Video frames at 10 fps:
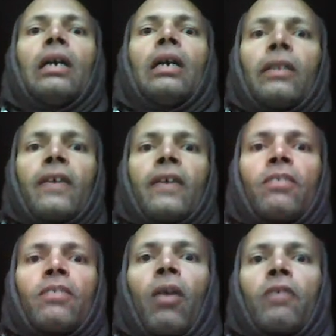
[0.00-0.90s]
The
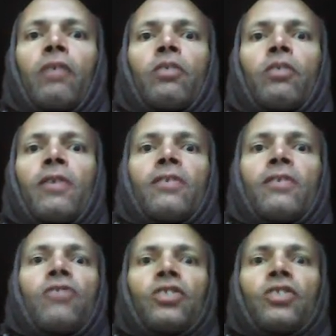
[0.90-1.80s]
next part of speech
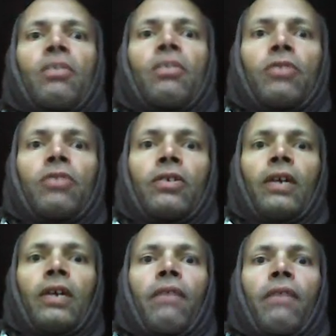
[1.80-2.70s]
is determiner,
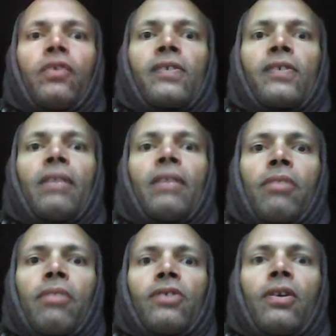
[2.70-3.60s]
and a few
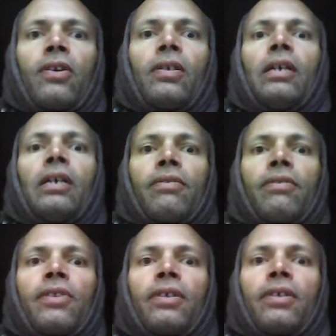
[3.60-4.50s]
examples are
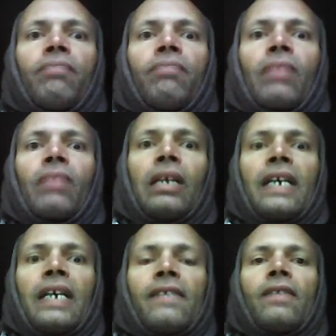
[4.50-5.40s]
the,
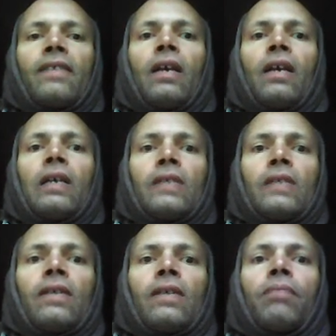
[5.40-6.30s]
his,
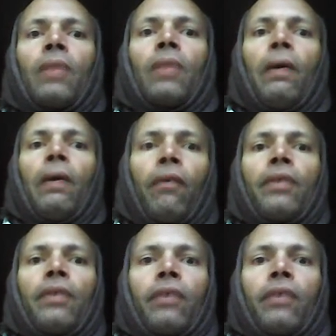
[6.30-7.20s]
some,
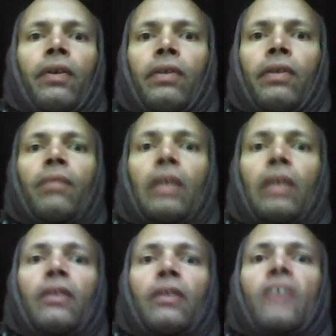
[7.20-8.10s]
45.
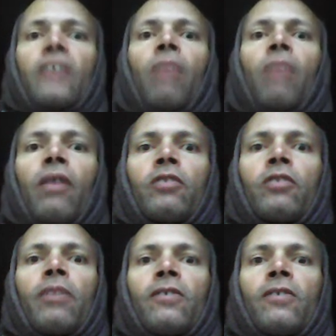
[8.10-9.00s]
The next part of
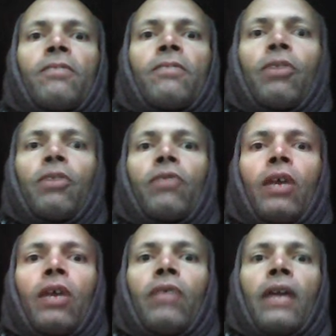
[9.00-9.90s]
speech is
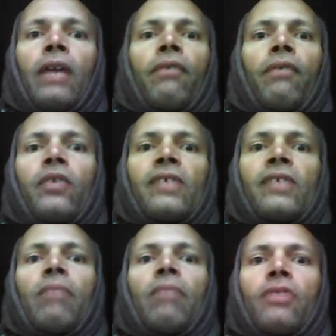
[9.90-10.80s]
pronoun, and a few
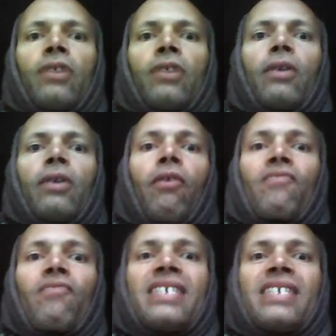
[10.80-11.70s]
examples are
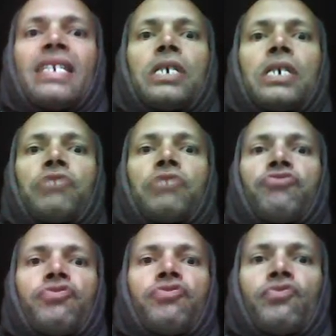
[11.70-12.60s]
we,
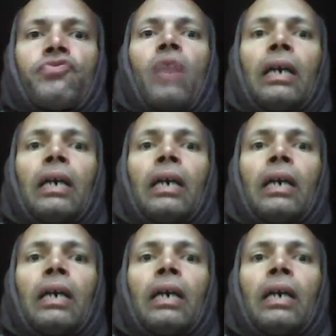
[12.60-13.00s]
you,